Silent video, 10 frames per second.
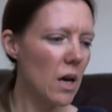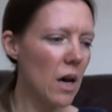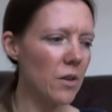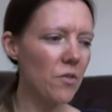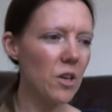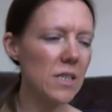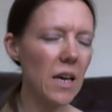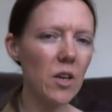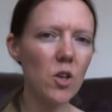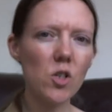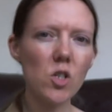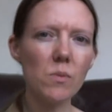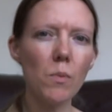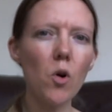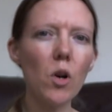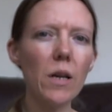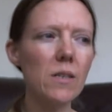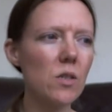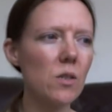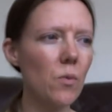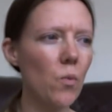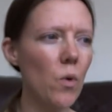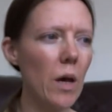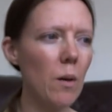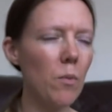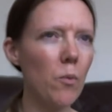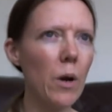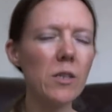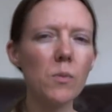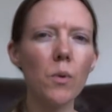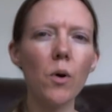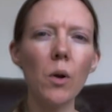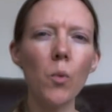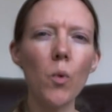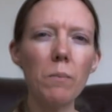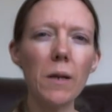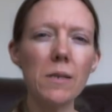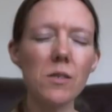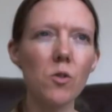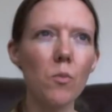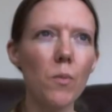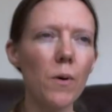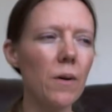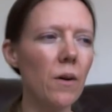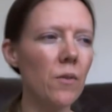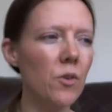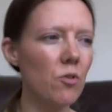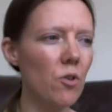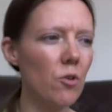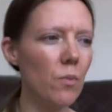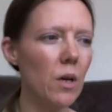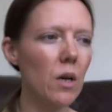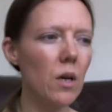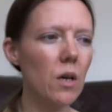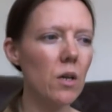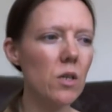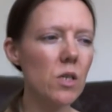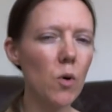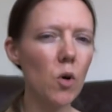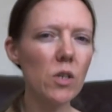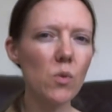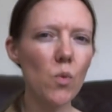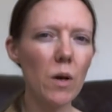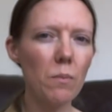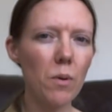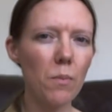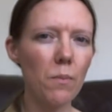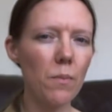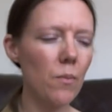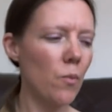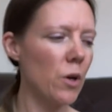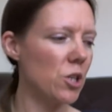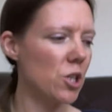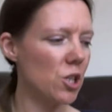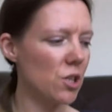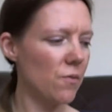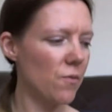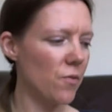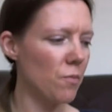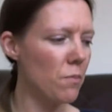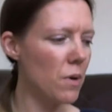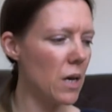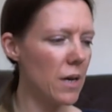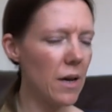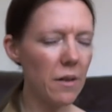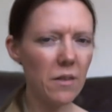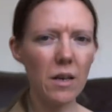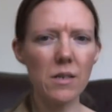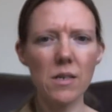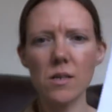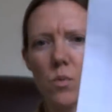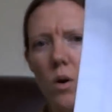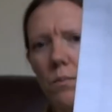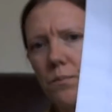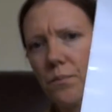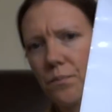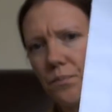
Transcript: And you've got to take your smallest whip. We had to put a whip list up on the group. Smallest whip, which for me I think is this one.